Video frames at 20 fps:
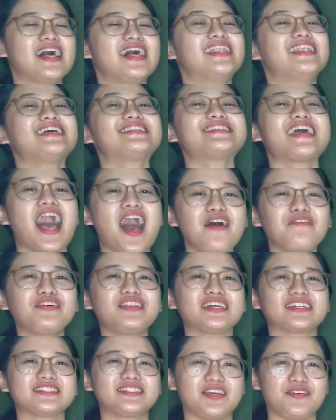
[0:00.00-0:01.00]
let's have an
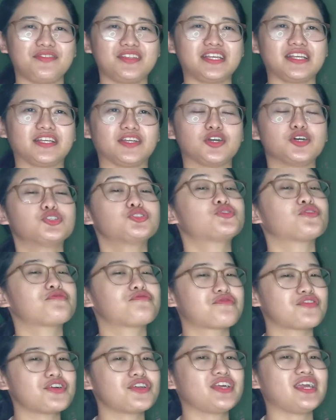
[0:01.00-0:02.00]
activity to
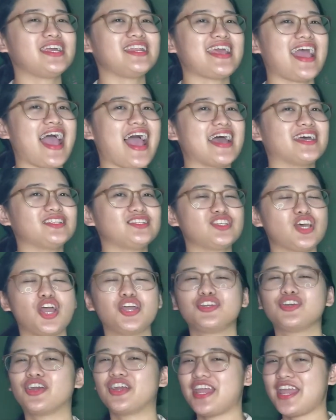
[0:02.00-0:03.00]
further enhance
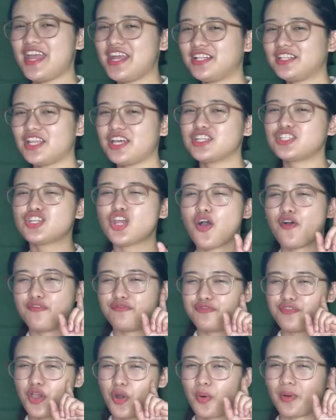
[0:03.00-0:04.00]
your English
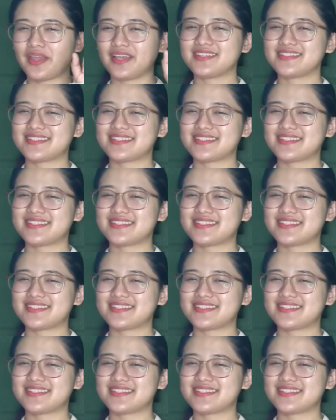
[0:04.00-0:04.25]
viewing